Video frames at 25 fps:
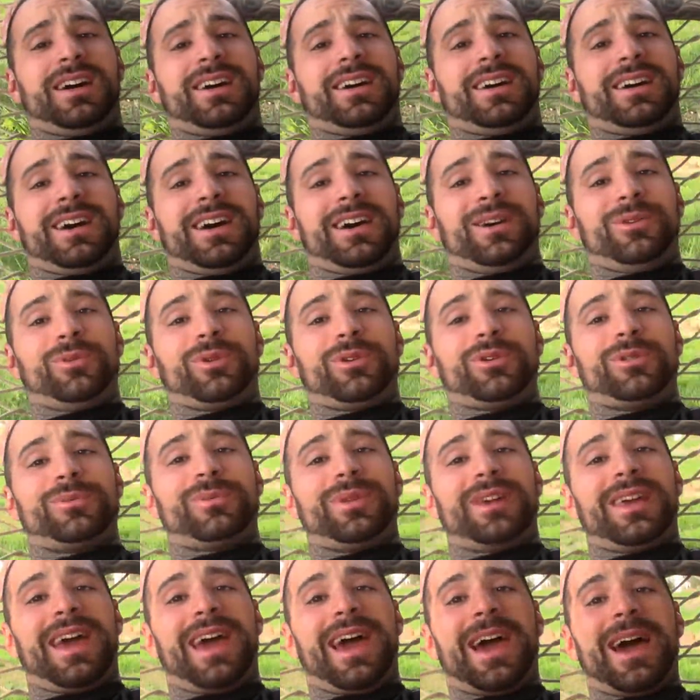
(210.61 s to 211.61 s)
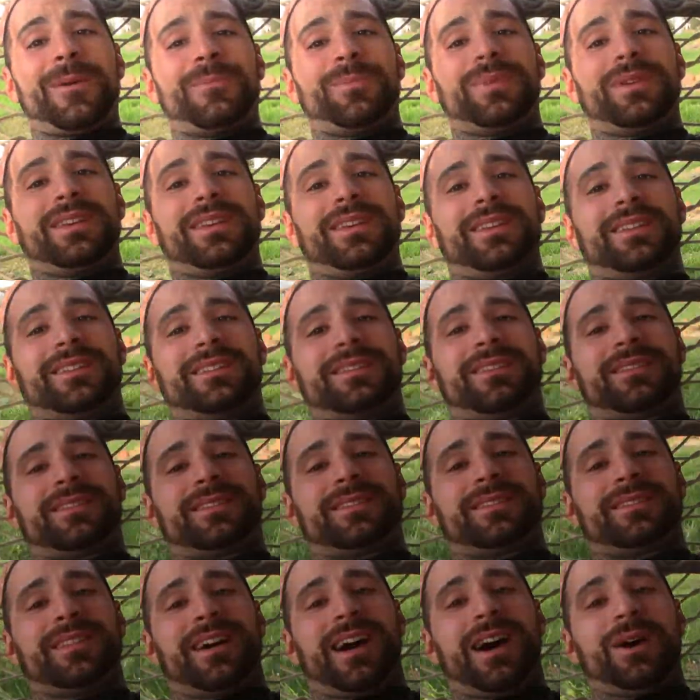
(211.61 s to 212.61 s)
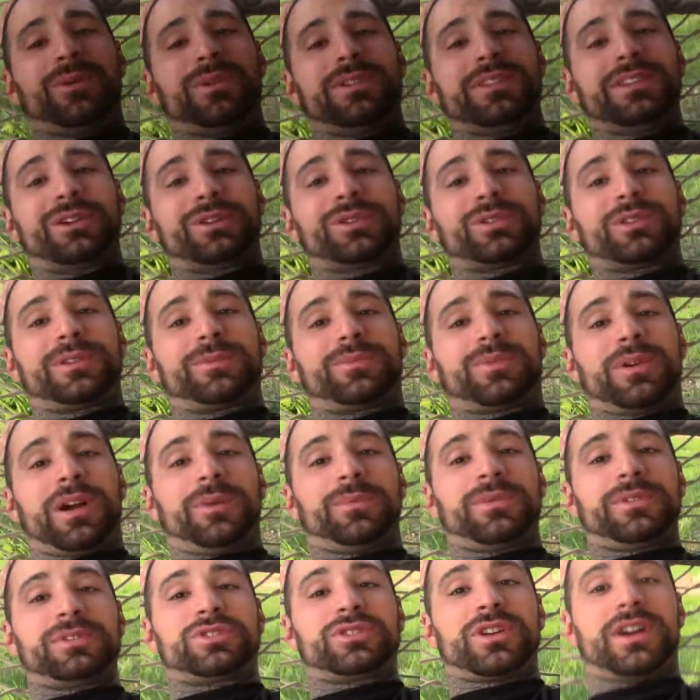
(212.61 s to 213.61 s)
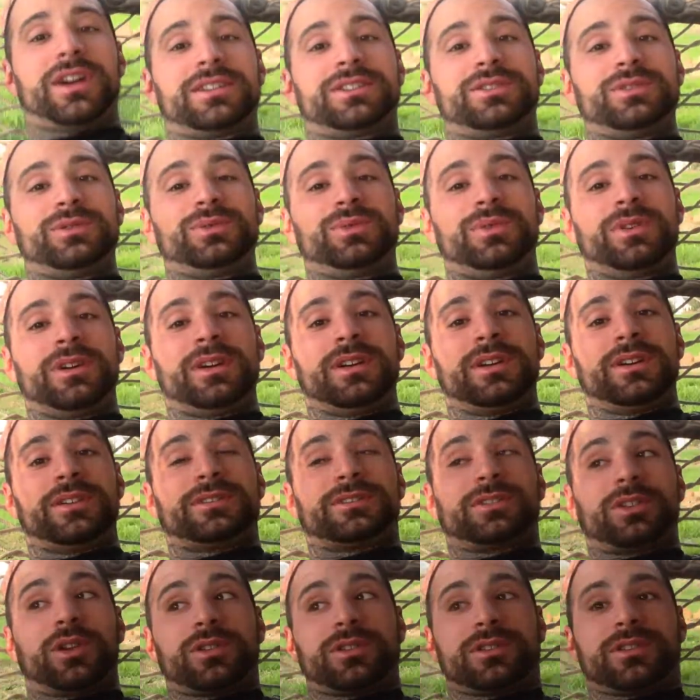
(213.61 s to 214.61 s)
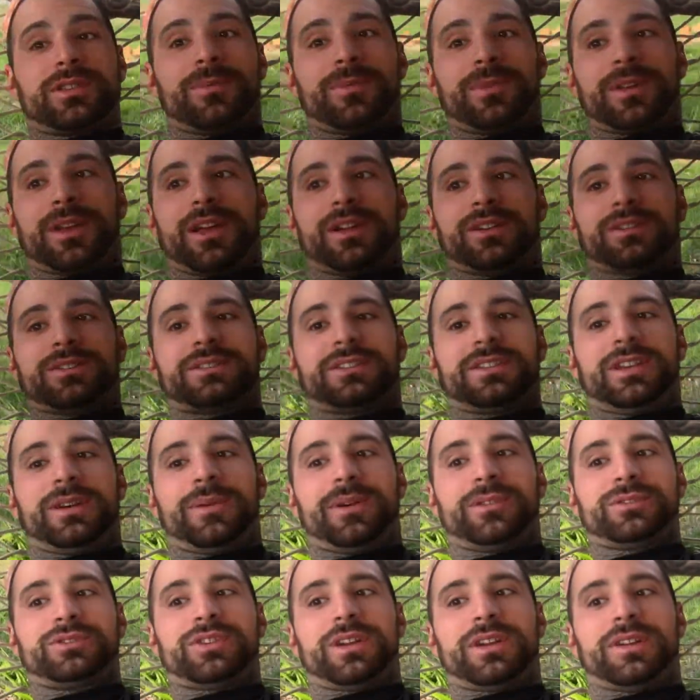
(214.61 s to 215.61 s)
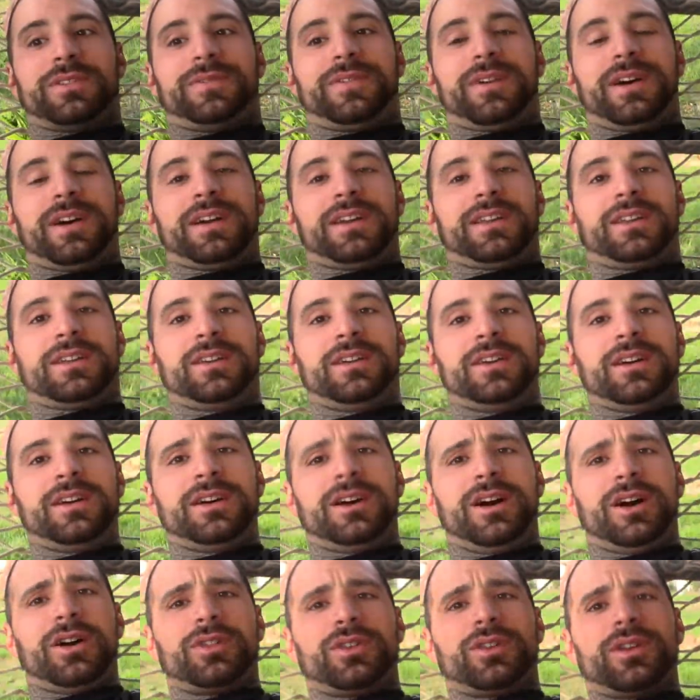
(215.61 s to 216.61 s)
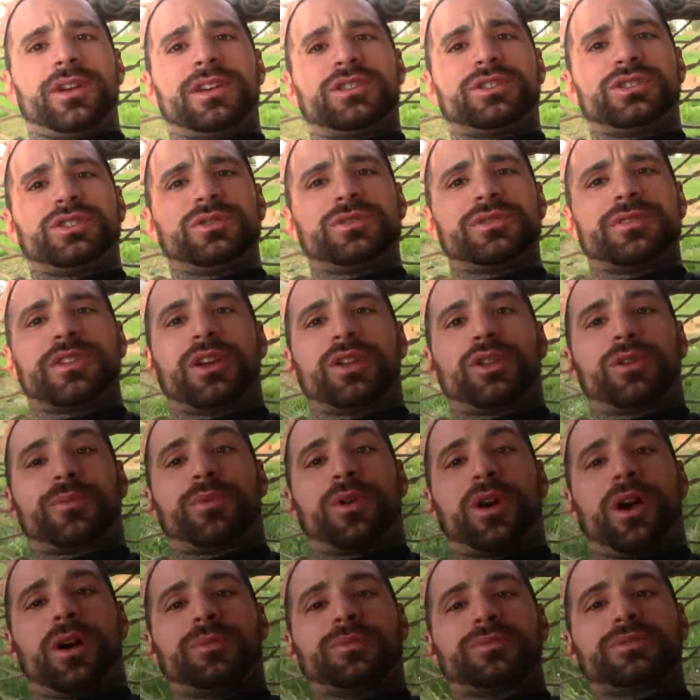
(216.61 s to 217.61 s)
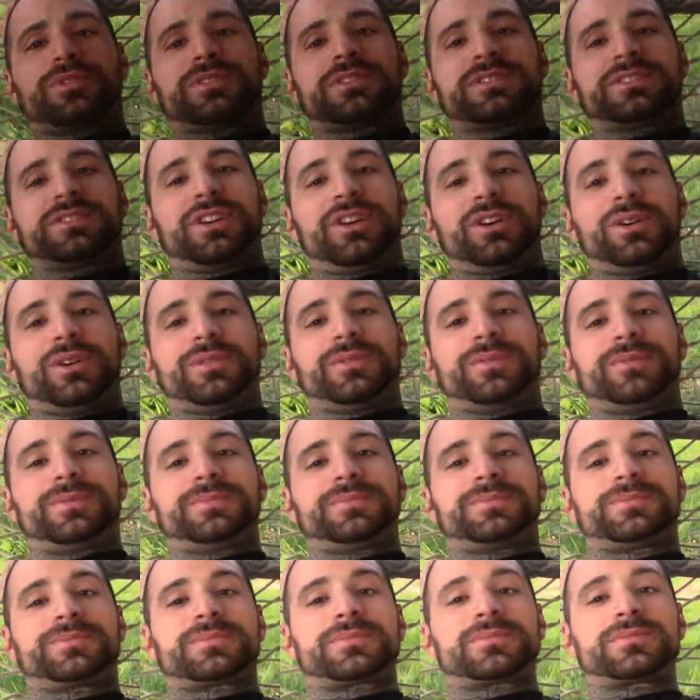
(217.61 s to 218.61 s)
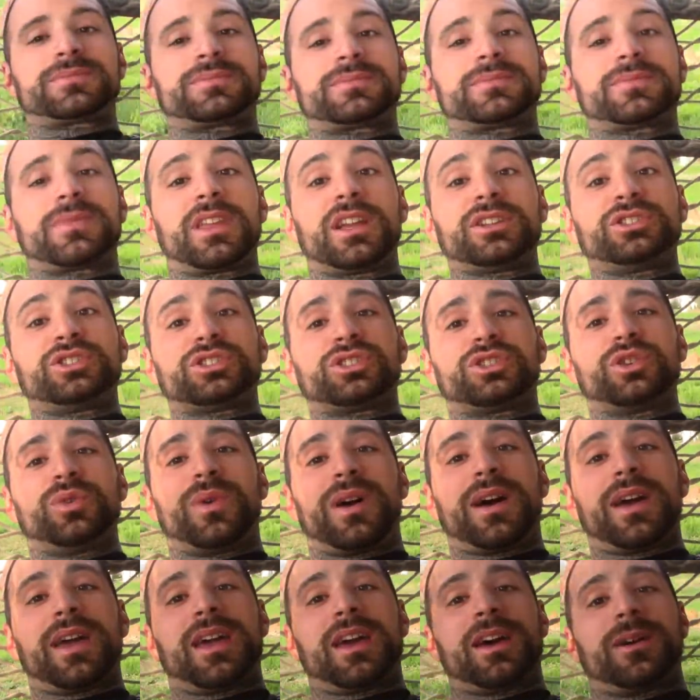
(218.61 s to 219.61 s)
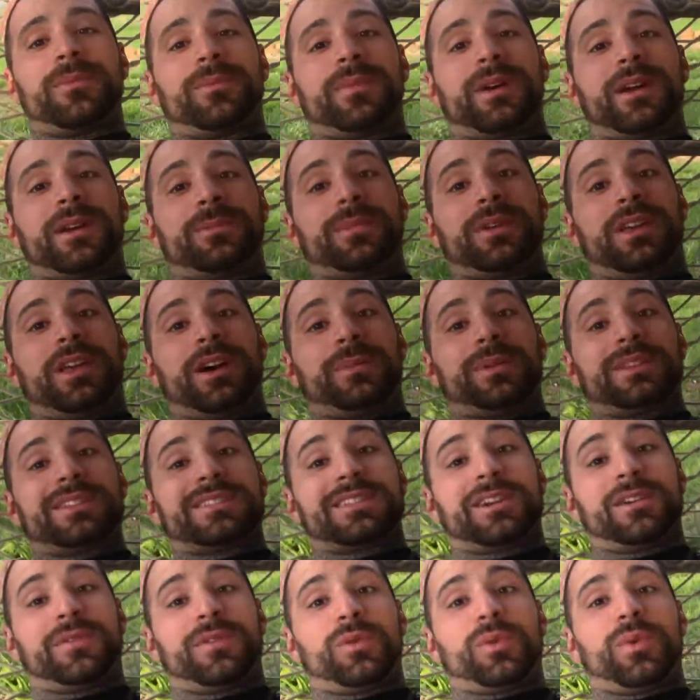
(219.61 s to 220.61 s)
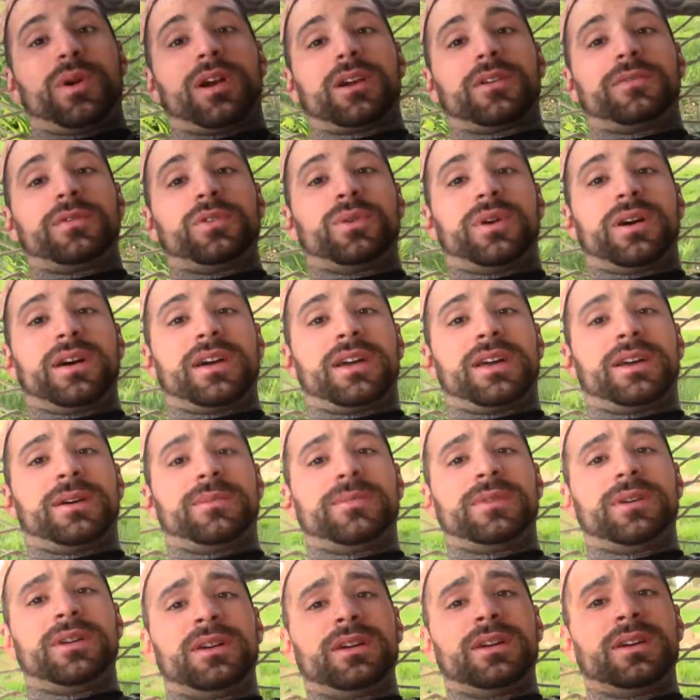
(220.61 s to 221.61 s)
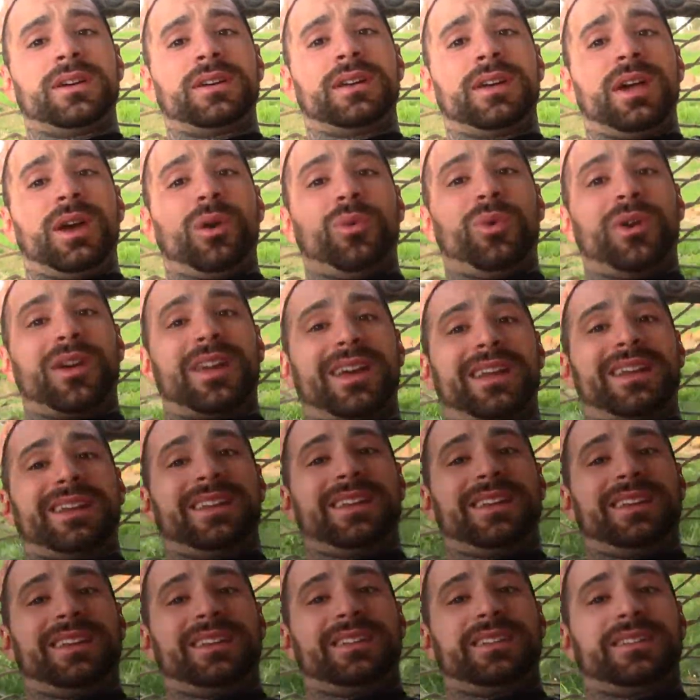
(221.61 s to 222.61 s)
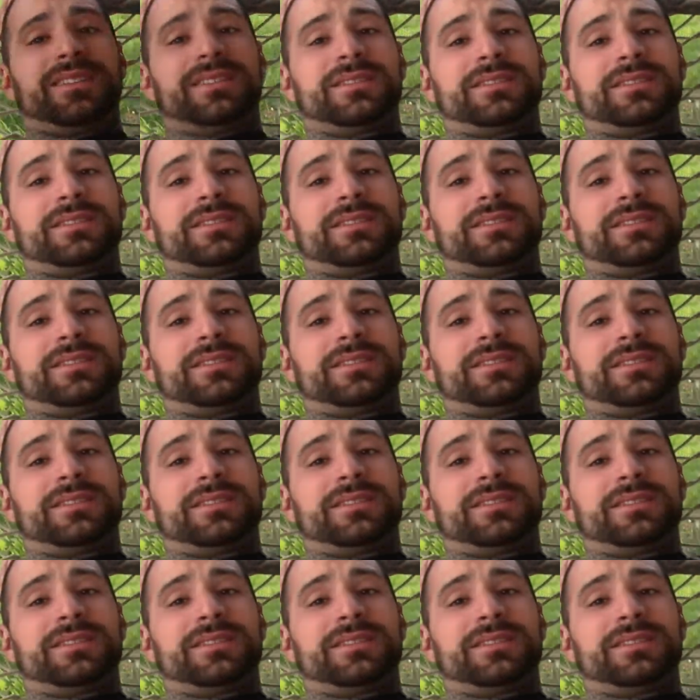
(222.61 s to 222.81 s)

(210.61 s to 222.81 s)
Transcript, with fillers: I wouldn't be happy. I would literally probably try to start something else up. I would try to find other issues and other problems to solve. It's just who I am. By becoming self aware of who I am and what I need,